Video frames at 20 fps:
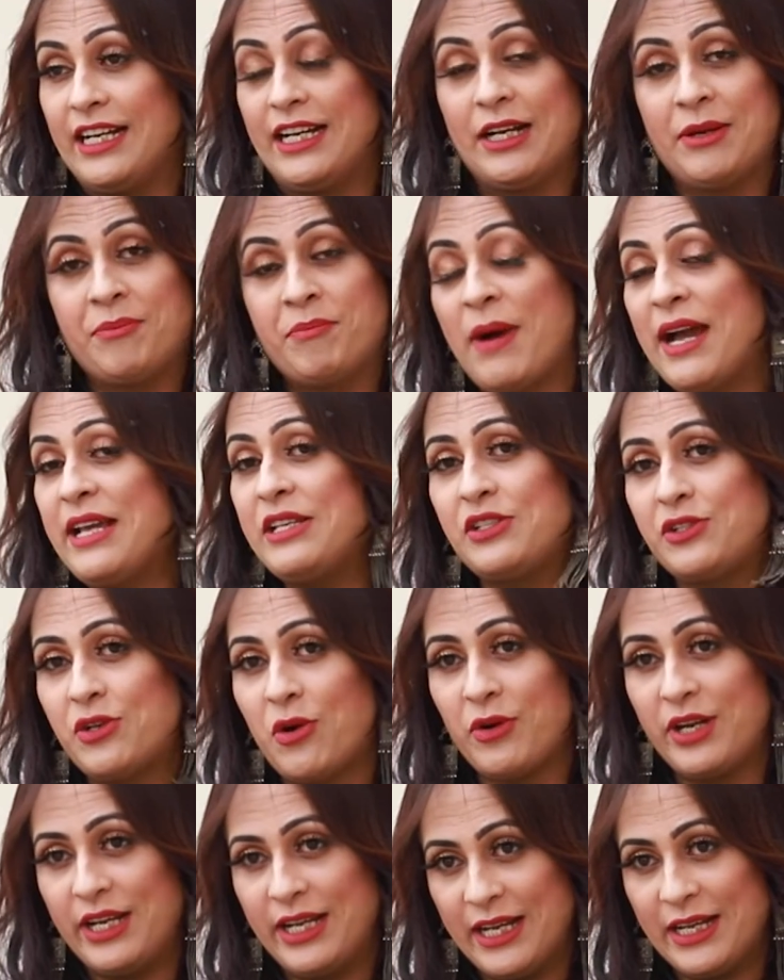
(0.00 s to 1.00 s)
uh, my
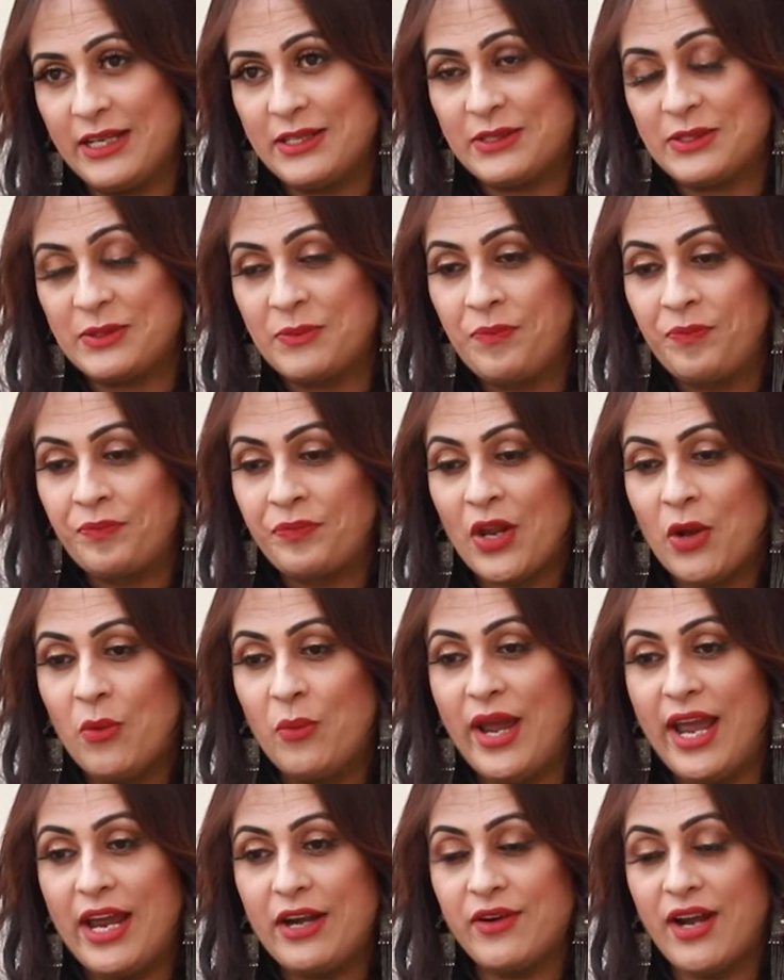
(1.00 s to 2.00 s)
story is
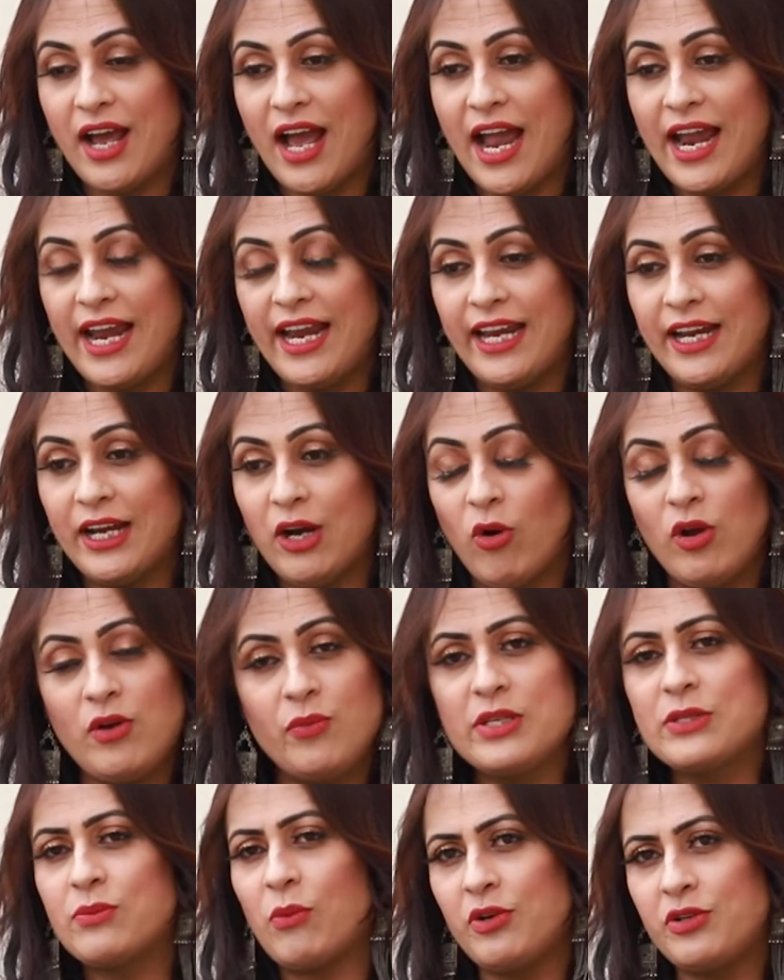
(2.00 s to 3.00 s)
where I
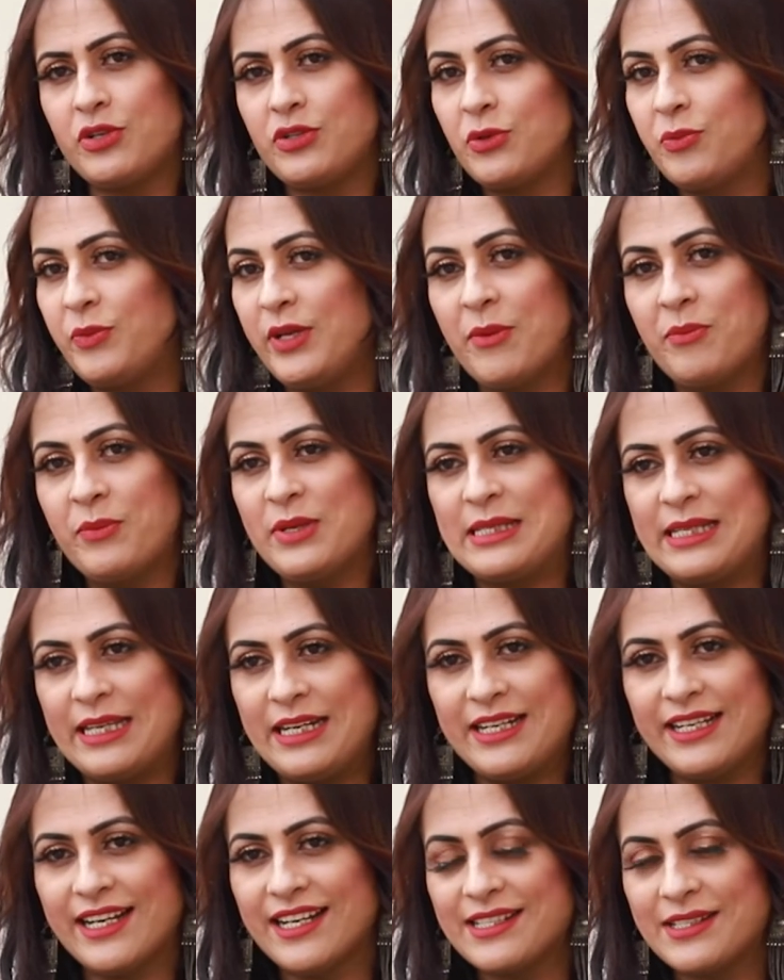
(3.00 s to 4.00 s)
always wanted to be a Miss
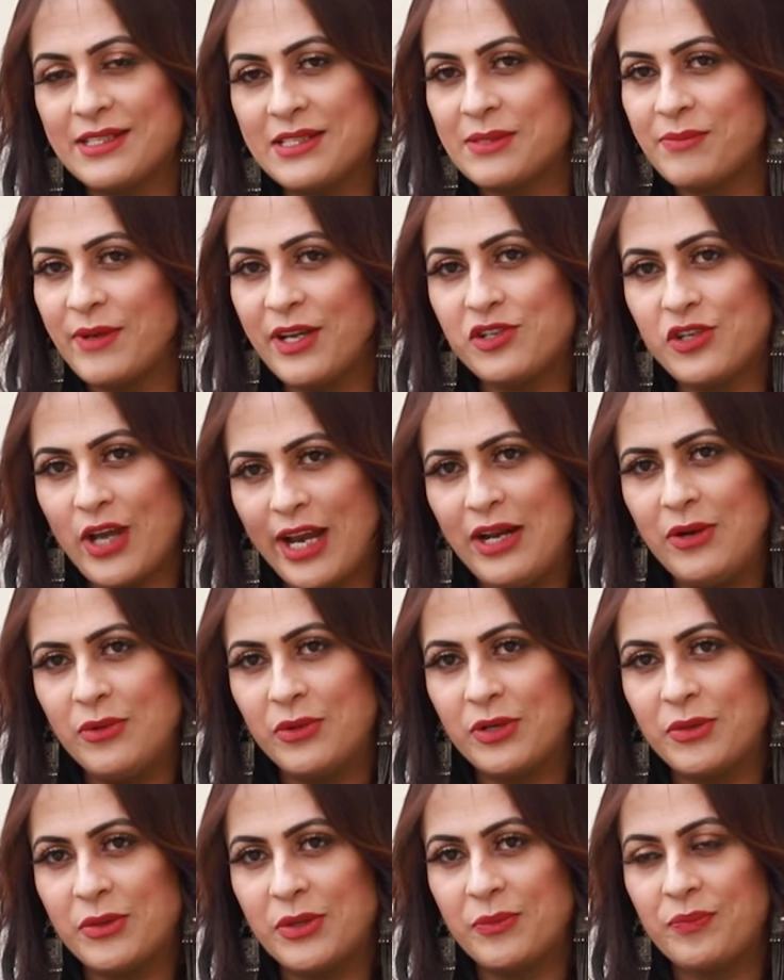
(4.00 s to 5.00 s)
India since my
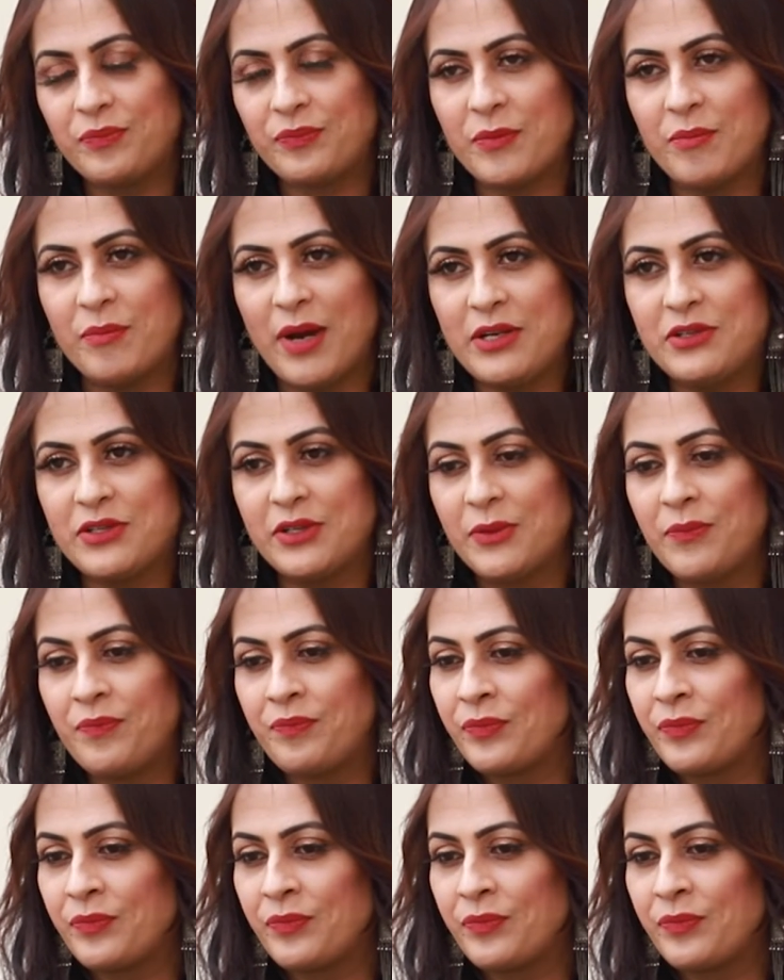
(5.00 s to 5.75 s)
childhood but